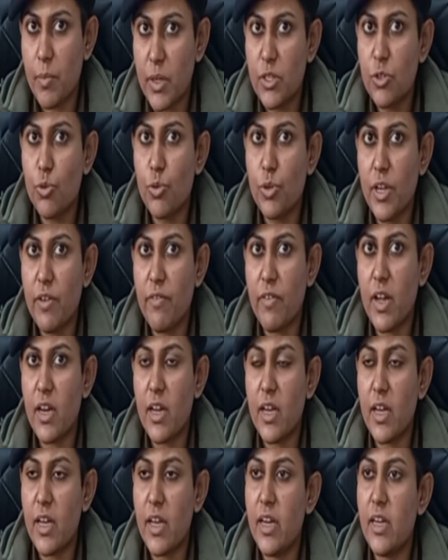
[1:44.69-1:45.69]
grammatical
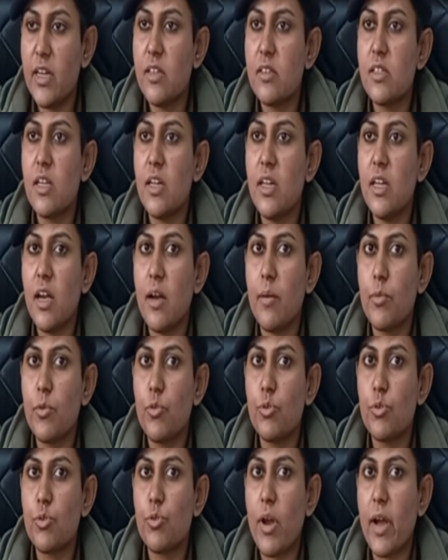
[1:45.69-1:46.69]
errors
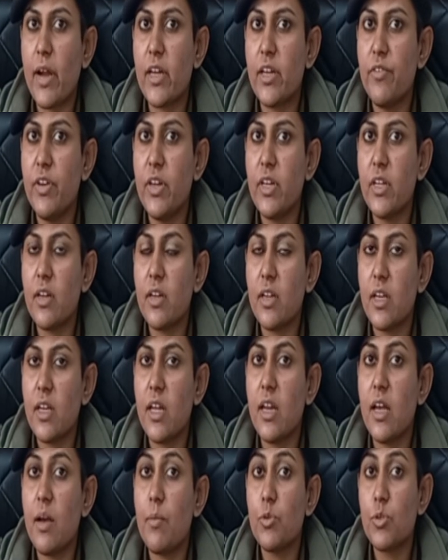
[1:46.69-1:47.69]
and other glaring
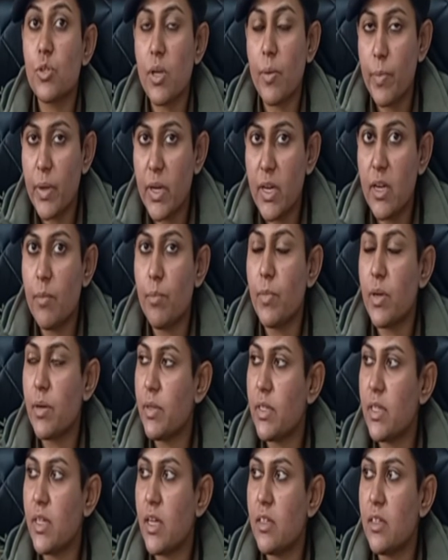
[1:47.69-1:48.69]
signs that
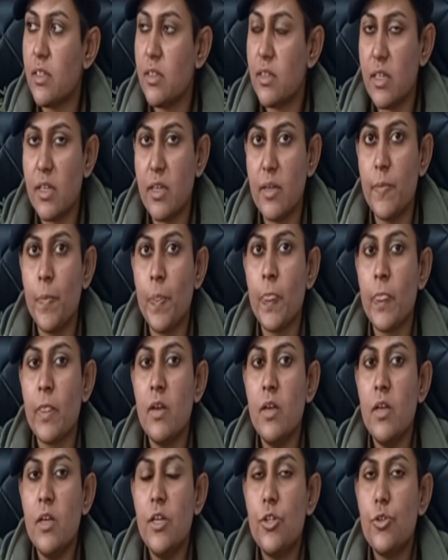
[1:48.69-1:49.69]
the message is
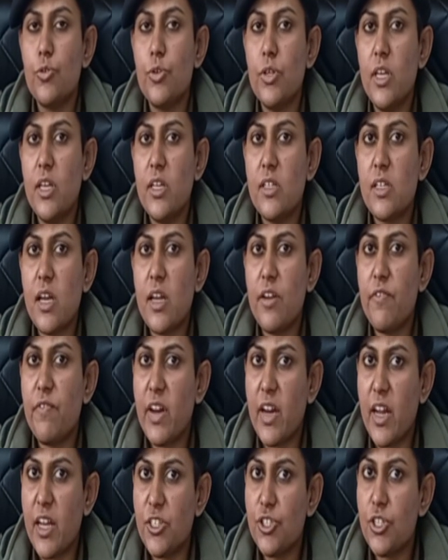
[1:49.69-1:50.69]
not
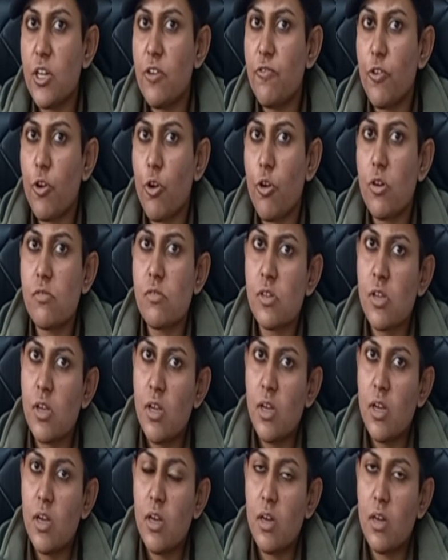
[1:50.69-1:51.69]
genuine.
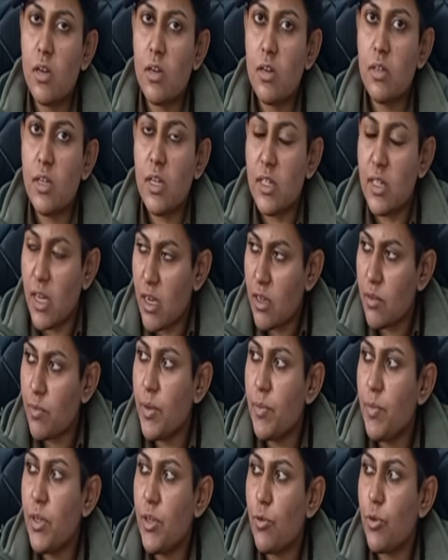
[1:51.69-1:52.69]
These frauds
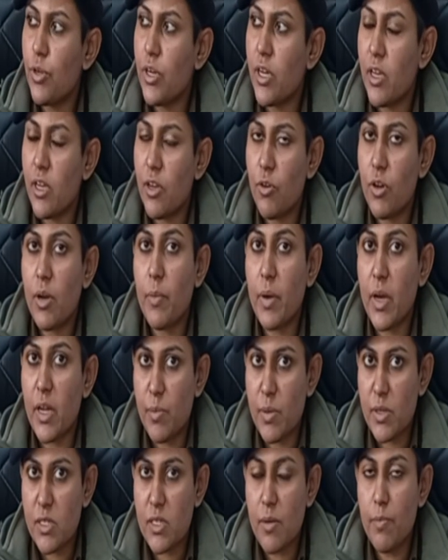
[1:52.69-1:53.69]
exploit your
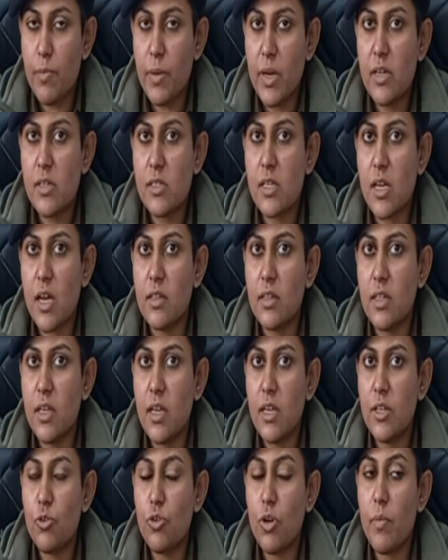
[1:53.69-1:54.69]
greed.
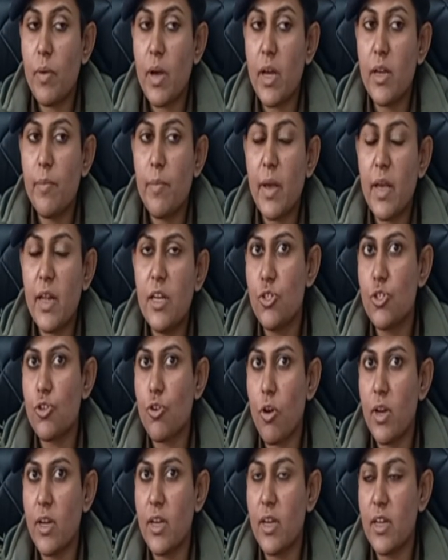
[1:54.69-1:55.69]
You forget to
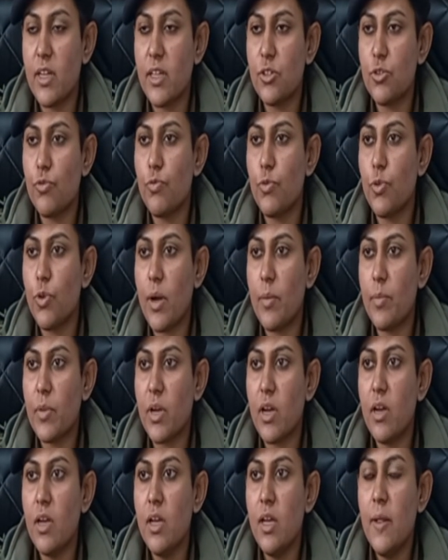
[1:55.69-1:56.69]
take basic
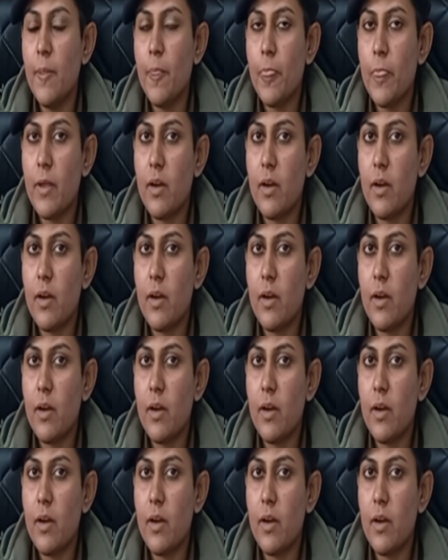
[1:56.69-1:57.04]
precautions,